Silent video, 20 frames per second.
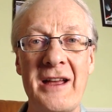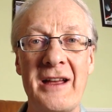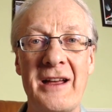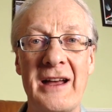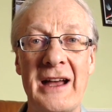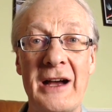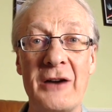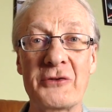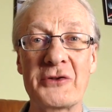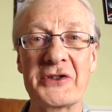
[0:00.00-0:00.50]

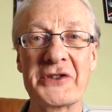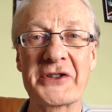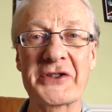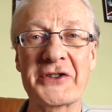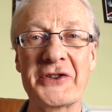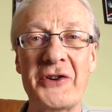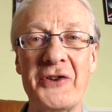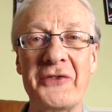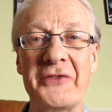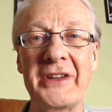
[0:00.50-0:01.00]
How can
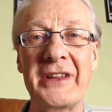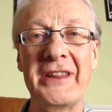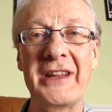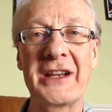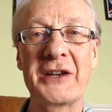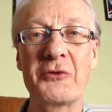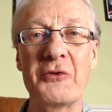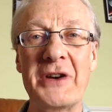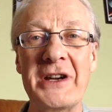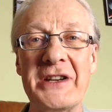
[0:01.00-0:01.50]
solving the
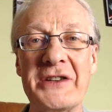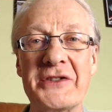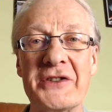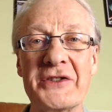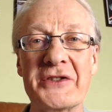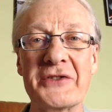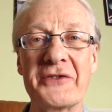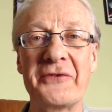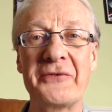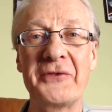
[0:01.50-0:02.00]

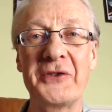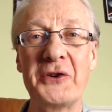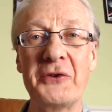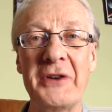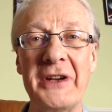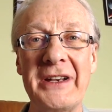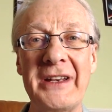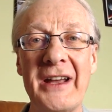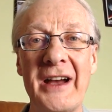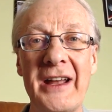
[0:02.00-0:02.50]
equations of
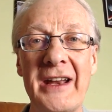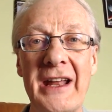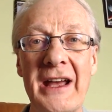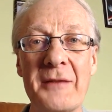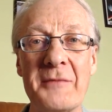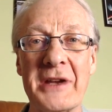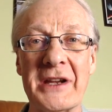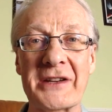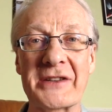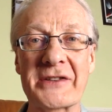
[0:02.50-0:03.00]
fluid
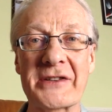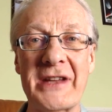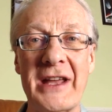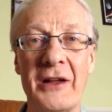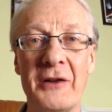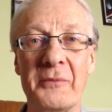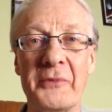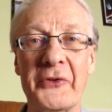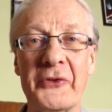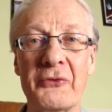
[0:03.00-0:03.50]
dynamics
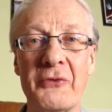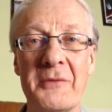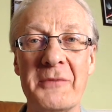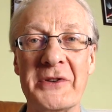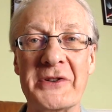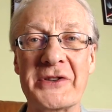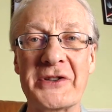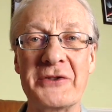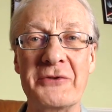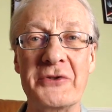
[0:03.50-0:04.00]
help
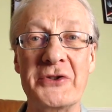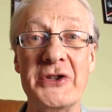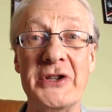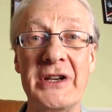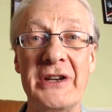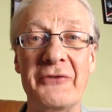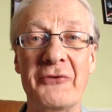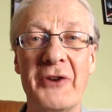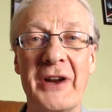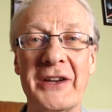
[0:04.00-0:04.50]
swimmers to
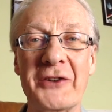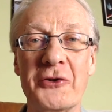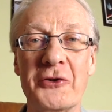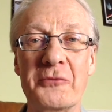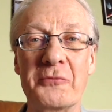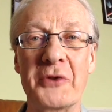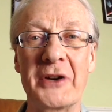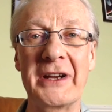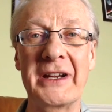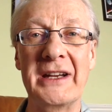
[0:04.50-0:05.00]
achieve
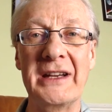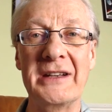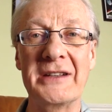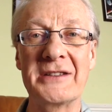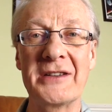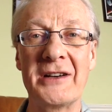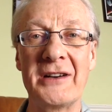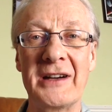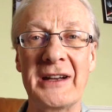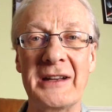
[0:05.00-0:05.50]
record-breaking
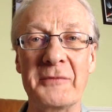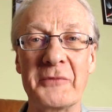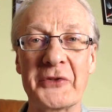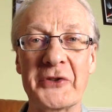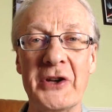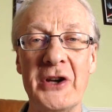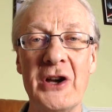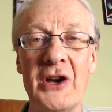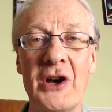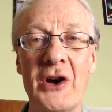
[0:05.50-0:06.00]
times?
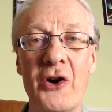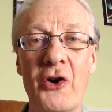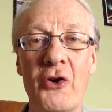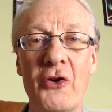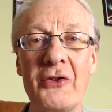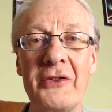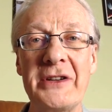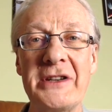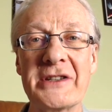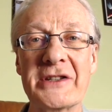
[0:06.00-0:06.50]

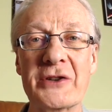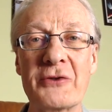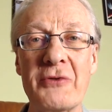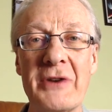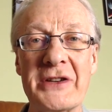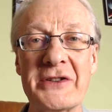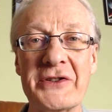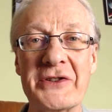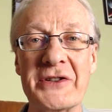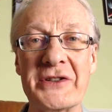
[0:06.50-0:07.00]
All these
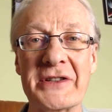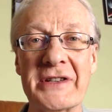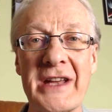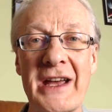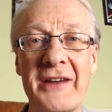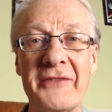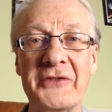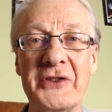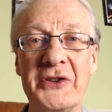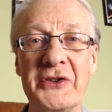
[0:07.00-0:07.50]
questions
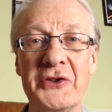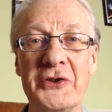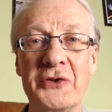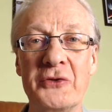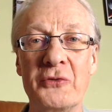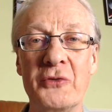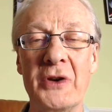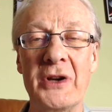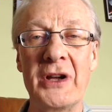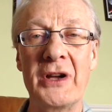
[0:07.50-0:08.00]
have to
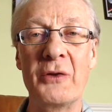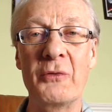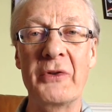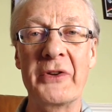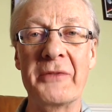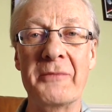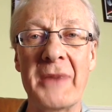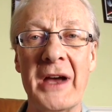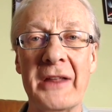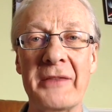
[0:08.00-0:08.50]
do
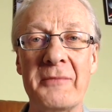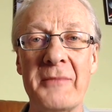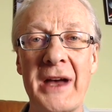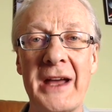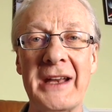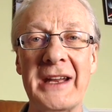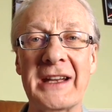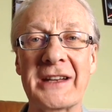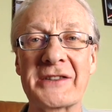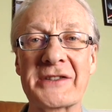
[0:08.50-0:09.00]
with
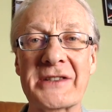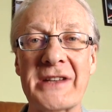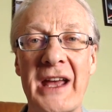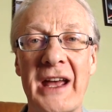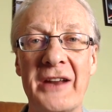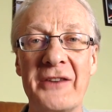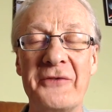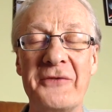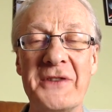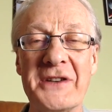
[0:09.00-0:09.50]
mathematics
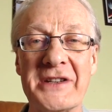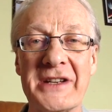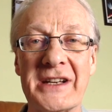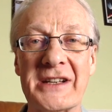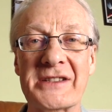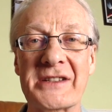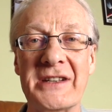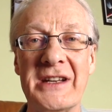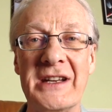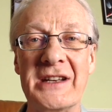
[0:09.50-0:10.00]
and
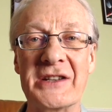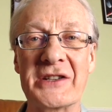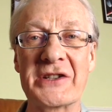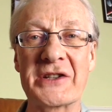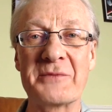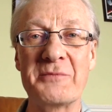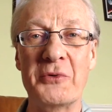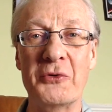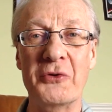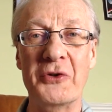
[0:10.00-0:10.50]
physics in
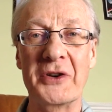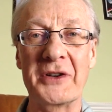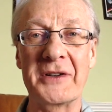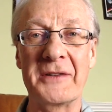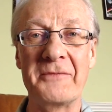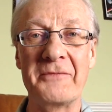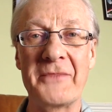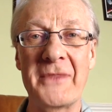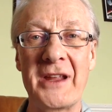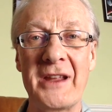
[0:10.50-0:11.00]
sport.
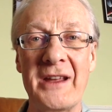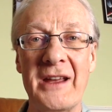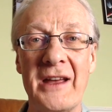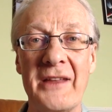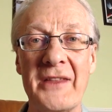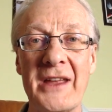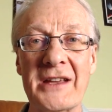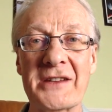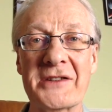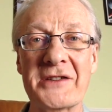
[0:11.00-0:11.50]

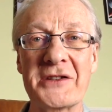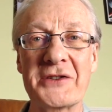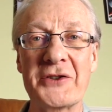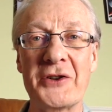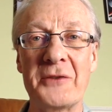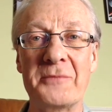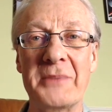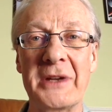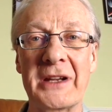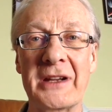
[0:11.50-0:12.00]
And that's the
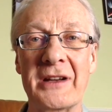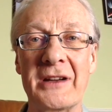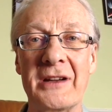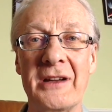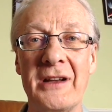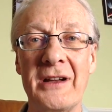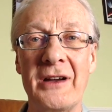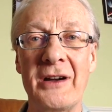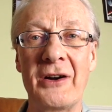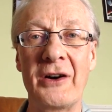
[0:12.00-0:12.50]
topic
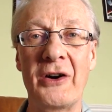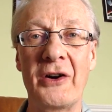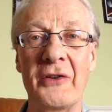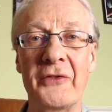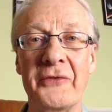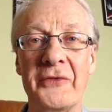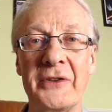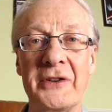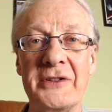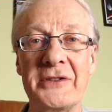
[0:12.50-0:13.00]

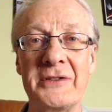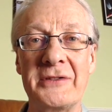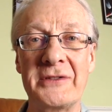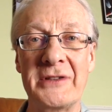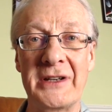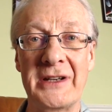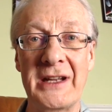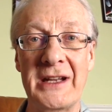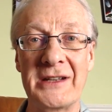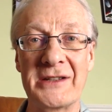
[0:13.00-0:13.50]
of
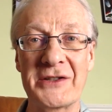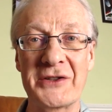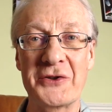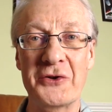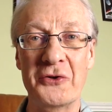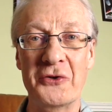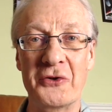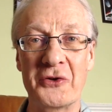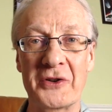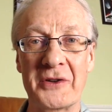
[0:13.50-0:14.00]
today's
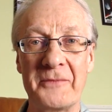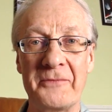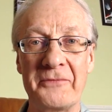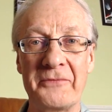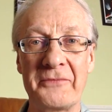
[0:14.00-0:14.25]
talk.